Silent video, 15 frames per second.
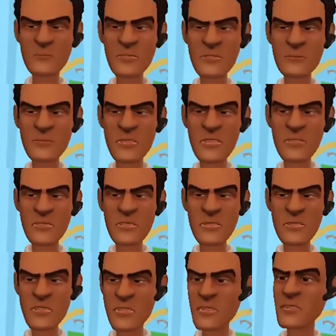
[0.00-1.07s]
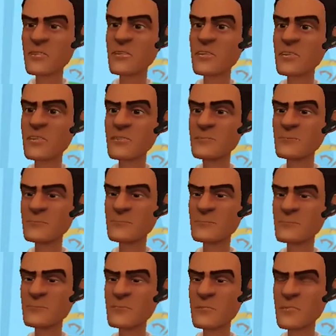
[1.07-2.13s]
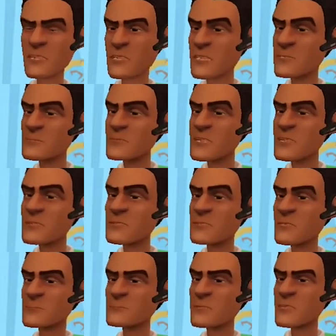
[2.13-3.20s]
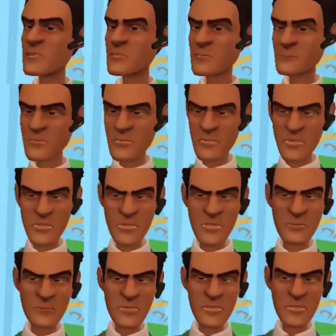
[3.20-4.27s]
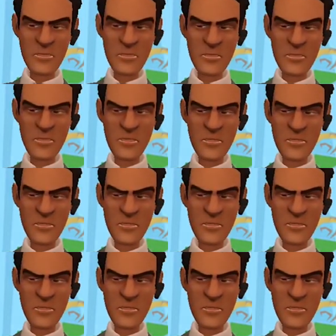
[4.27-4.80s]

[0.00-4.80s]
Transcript: told me about her weird dog. His name was Skippy or something lame like